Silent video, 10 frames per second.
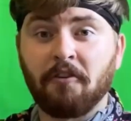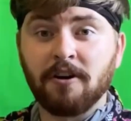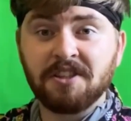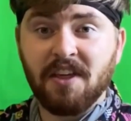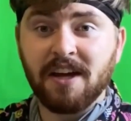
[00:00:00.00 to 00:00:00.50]

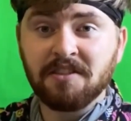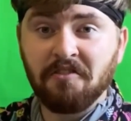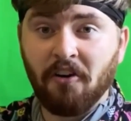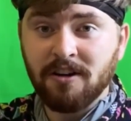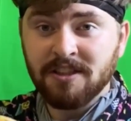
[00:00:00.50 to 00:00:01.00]
first things
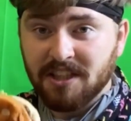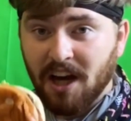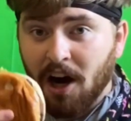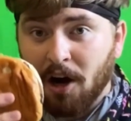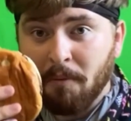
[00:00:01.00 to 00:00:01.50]
first.
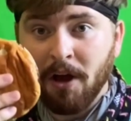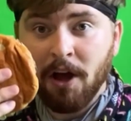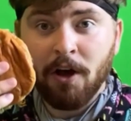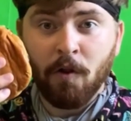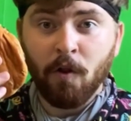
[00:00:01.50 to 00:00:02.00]
Um,
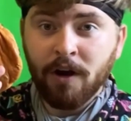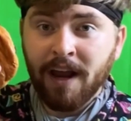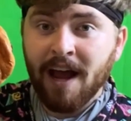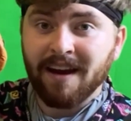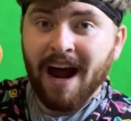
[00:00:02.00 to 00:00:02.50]

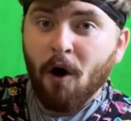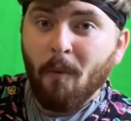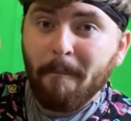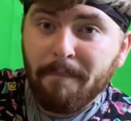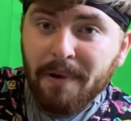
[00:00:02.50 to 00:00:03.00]
look at
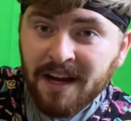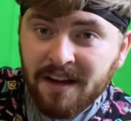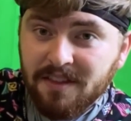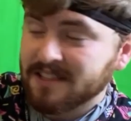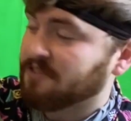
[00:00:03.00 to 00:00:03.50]
how
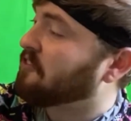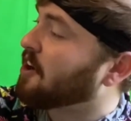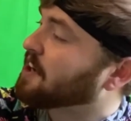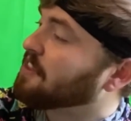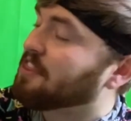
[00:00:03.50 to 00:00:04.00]
big this
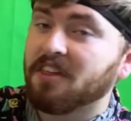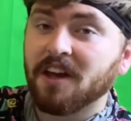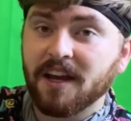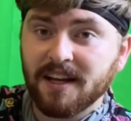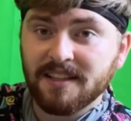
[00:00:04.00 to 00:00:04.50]
fucking
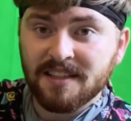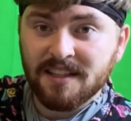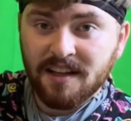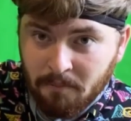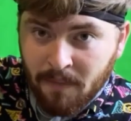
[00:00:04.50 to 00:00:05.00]
thing
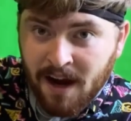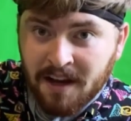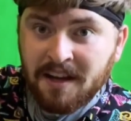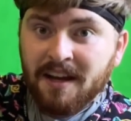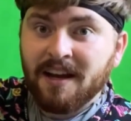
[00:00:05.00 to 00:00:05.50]
is.
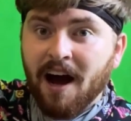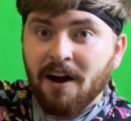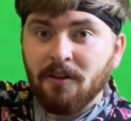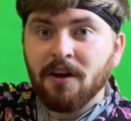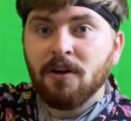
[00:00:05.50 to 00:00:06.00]
My
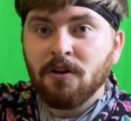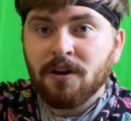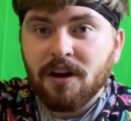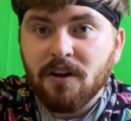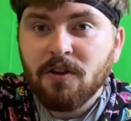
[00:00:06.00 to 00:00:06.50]
God,
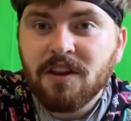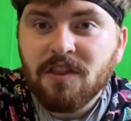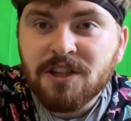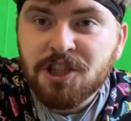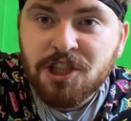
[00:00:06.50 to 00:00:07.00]
look look at
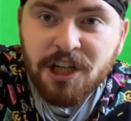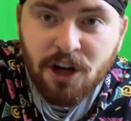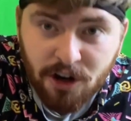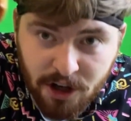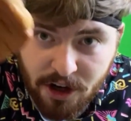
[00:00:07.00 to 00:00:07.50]
the
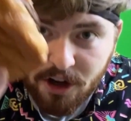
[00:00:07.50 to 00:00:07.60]
sheer